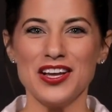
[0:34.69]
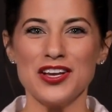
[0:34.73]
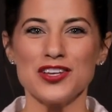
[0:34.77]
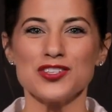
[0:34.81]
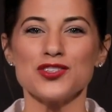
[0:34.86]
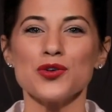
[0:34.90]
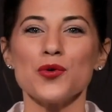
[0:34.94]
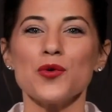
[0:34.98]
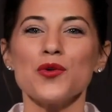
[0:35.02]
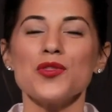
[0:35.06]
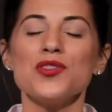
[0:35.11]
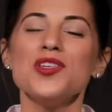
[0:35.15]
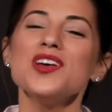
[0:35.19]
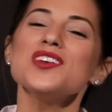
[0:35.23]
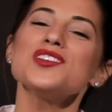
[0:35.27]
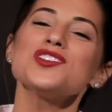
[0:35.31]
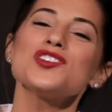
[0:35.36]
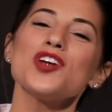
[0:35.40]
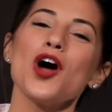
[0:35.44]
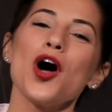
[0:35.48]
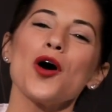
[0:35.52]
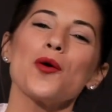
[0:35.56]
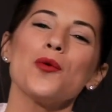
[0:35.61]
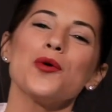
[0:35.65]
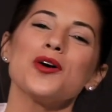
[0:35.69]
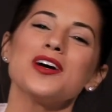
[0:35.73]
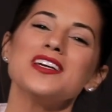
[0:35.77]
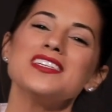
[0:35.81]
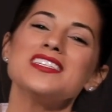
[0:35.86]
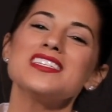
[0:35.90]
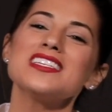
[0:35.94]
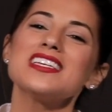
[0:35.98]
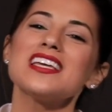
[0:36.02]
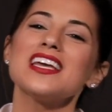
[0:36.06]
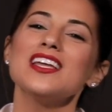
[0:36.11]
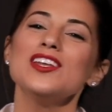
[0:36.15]
So this talk will
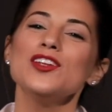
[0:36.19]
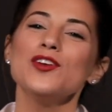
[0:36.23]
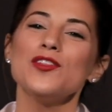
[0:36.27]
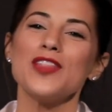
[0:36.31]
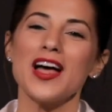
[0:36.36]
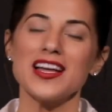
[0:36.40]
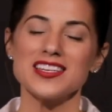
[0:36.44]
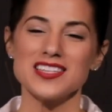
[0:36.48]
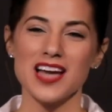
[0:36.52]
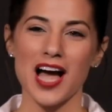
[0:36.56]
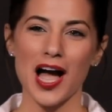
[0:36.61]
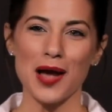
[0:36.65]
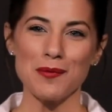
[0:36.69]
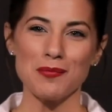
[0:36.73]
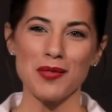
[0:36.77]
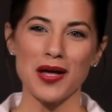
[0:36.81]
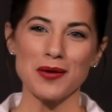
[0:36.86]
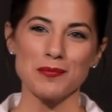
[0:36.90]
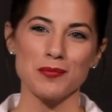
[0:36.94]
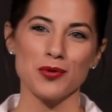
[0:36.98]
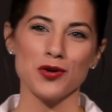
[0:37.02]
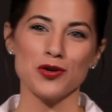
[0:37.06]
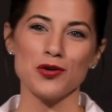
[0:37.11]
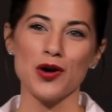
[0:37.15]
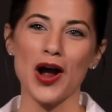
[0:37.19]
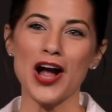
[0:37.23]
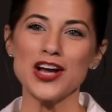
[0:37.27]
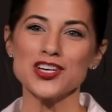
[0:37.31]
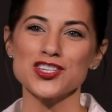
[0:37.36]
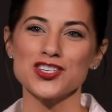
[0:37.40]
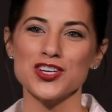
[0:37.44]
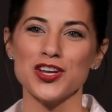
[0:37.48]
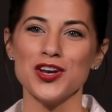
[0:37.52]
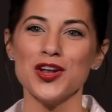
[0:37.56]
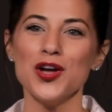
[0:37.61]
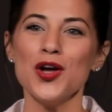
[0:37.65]
continue that timeline
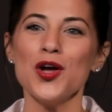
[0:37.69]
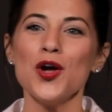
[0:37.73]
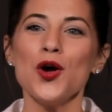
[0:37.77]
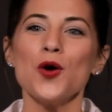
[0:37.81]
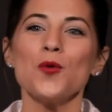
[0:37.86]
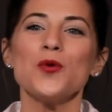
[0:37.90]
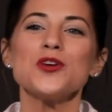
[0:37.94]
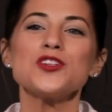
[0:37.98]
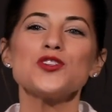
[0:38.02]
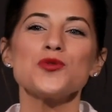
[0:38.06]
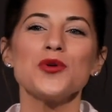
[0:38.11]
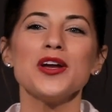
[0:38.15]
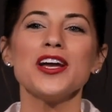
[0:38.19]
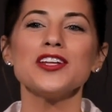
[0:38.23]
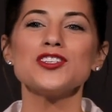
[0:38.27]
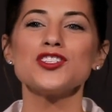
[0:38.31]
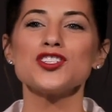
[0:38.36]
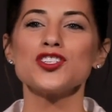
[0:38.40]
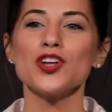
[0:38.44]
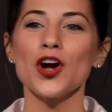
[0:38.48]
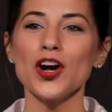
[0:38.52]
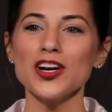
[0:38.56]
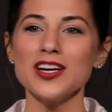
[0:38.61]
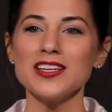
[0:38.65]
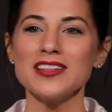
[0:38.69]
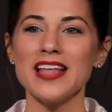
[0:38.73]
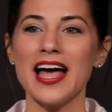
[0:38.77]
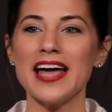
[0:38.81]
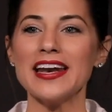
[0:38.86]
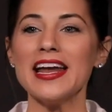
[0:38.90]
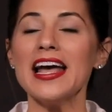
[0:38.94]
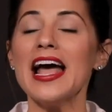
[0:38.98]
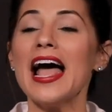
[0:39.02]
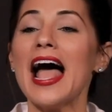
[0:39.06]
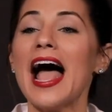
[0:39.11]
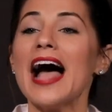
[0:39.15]
progression, which we had started
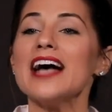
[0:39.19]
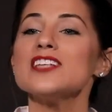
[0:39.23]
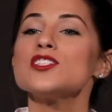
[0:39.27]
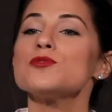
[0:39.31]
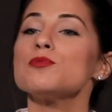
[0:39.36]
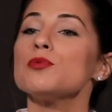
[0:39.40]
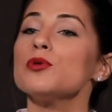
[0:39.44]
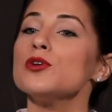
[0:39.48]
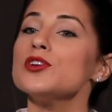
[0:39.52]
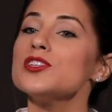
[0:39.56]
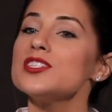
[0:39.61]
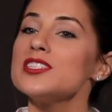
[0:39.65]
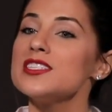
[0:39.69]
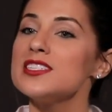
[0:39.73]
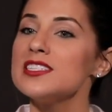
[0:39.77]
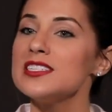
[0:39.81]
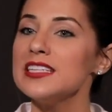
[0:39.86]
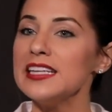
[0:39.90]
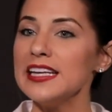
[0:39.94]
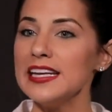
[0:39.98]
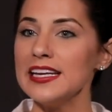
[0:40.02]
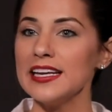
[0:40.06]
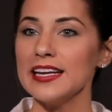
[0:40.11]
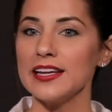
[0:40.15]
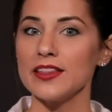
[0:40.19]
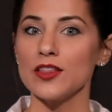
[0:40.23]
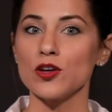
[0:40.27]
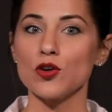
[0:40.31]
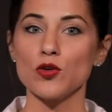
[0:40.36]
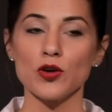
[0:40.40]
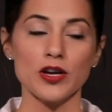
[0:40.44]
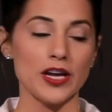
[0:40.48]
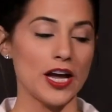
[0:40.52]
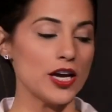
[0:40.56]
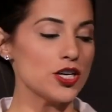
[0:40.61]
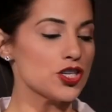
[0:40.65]
then as preceding the
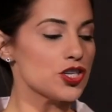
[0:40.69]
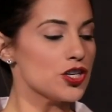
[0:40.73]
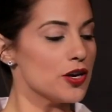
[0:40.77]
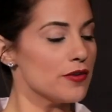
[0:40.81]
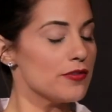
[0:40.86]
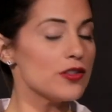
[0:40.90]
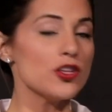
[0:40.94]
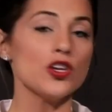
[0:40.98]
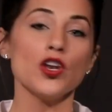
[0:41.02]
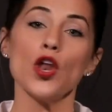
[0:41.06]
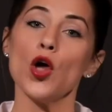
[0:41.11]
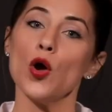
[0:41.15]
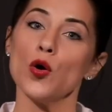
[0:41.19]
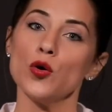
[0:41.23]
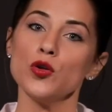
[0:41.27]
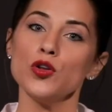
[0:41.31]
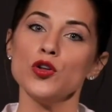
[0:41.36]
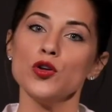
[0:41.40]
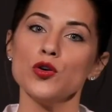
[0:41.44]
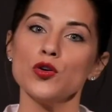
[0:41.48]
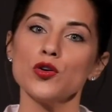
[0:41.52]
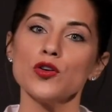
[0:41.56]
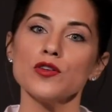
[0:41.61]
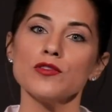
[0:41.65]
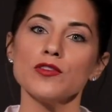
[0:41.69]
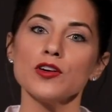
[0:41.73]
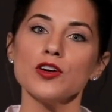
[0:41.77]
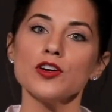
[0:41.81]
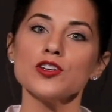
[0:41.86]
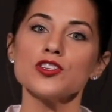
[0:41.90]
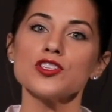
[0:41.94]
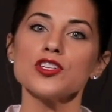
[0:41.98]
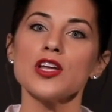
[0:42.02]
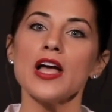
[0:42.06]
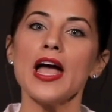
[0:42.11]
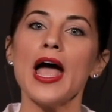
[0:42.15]
creation of the known
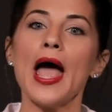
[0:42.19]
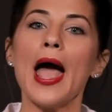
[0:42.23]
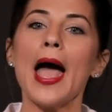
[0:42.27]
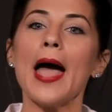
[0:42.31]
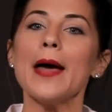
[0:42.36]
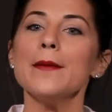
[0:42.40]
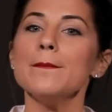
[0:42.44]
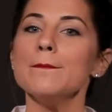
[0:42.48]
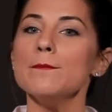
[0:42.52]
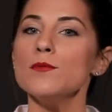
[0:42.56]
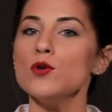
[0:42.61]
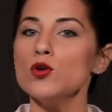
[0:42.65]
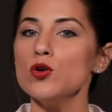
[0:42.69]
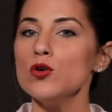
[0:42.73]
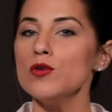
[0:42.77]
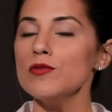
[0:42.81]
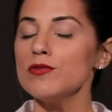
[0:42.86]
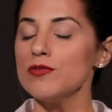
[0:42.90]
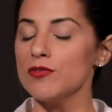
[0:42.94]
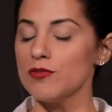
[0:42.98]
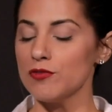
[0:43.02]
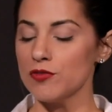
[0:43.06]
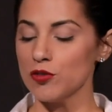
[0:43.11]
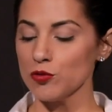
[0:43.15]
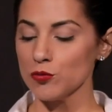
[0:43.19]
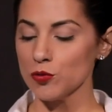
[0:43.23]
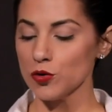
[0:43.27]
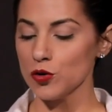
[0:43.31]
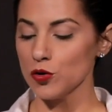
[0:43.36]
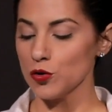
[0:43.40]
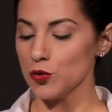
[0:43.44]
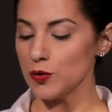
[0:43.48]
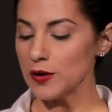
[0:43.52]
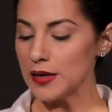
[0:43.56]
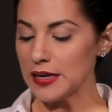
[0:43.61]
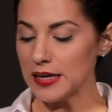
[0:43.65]
universe, and move
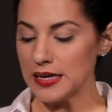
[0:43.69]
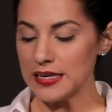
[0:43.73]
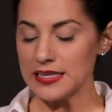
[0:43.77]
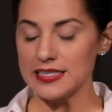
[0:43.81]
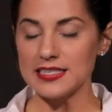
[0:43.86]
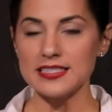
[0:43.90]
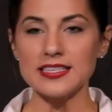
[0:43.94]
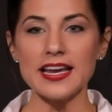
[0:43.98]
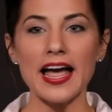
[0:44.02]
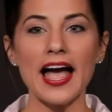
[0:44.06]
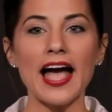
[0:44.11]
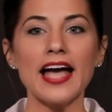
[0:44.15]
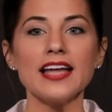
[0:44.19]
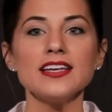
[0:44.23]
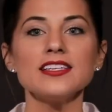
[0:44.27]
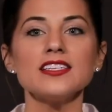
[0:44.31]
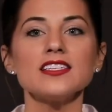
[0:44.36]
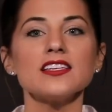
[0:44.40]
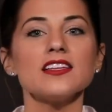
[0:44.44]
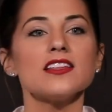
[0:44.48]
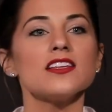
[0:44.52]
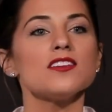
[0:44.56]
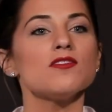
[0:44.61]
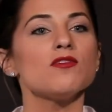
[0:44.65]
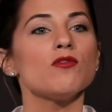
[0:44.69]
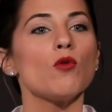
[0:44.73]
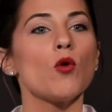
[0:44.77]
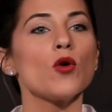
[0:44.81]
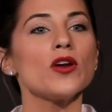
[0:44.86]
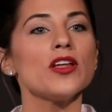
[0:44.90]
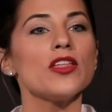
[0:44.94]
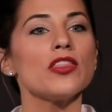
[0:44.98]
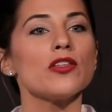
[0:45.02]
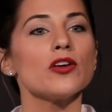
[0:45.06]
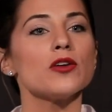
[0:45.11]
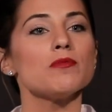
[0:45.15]
through 10 to the
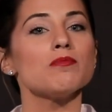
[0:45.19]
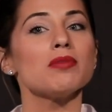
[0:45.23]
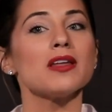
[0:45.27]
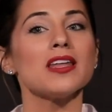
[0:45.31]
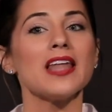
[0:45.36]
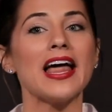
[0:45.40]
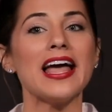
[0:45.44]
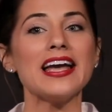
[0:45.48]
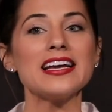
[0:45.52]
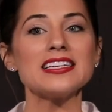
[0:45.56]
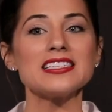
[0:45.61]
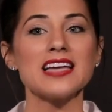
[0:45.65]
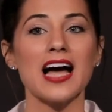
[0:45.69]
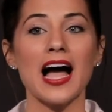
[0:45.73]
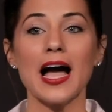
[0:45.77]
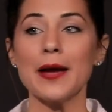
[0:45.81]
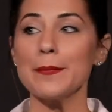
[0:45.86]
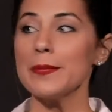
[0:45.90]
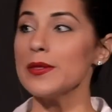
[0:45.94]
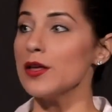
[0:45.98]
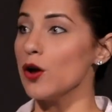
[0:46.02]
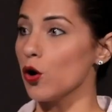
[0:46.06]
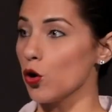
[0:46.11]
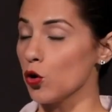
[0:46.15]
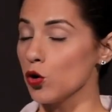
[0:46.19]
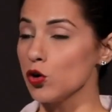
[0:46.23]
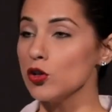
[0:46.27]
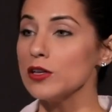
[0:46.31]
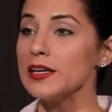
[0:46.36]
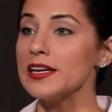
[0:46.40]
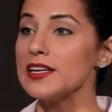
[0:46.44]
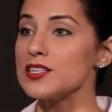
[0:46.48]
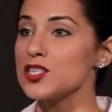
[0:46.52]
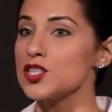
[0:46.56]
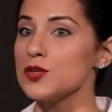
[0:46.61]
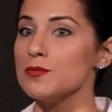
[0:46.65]
43rd Planck time, the
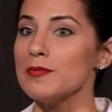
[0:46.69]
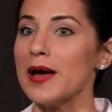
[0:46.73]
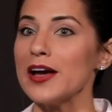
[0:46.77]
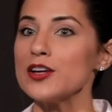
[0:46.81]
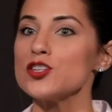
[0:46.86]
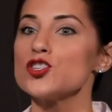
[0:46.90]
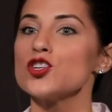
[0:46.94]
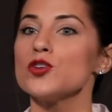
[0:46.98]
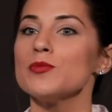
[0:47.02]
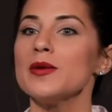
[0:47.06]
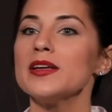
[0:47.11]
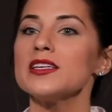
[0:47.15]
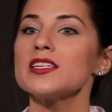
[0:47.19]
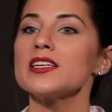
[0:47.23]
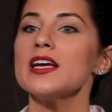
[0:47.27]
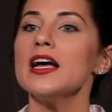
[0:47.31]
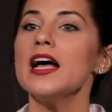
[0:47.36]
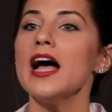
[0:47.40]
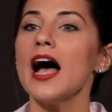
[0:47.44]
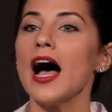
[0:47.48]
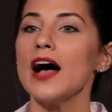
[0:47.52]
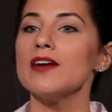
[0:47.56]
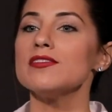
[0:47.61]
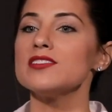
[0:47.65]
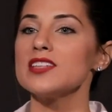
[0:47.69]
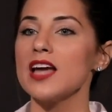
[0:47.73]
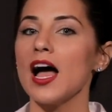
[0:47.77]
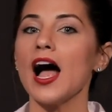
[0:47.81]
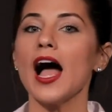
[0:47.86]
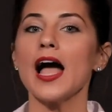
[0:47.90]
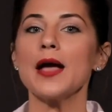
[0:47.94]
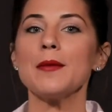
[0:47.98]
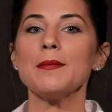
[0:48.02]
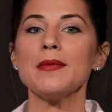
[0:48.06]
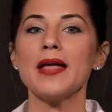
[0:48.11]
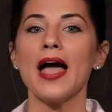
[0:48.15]
earliest measurement of
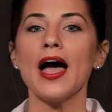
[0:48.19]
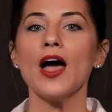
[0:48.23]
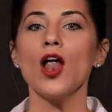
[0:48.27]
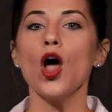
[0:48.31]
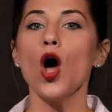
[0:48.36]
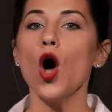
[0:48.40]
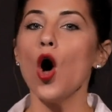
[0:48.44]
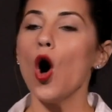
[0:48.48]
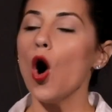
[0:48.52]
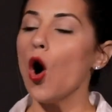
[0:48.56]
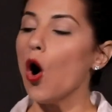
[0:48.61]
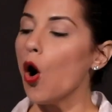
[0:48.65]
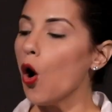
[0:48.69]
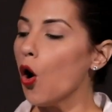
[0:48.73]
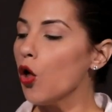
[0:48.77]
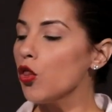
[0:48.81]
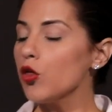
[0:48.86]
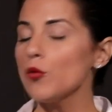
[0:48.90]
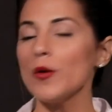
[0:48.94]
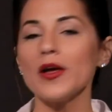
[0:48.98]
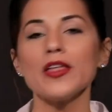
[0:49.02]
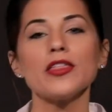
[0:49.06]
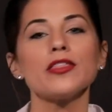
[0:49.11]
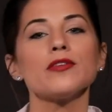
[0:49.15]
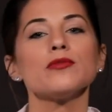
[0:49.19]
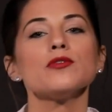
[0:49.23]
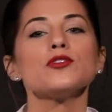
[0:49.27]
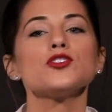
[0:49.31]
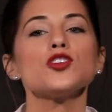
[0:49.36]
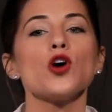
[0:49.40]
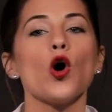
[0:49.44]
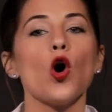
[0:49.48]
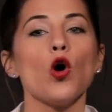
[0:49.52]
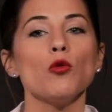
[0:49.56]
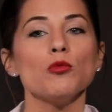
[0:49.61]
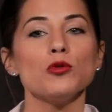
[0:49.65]
time yet, all the way through
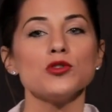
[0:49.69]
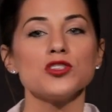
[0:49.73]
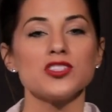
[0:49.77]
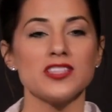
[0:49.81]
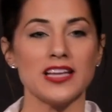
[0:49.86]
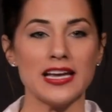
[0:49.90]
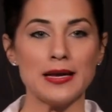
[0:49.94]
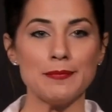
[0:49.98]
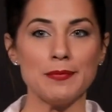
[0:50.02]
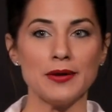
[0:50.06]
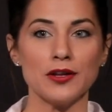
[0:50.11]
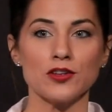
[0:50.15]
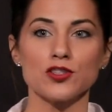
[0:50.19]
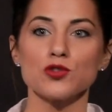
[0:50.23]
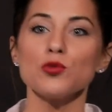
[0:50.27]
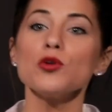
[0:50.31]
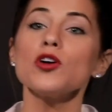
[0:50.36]
to Homo sapiens.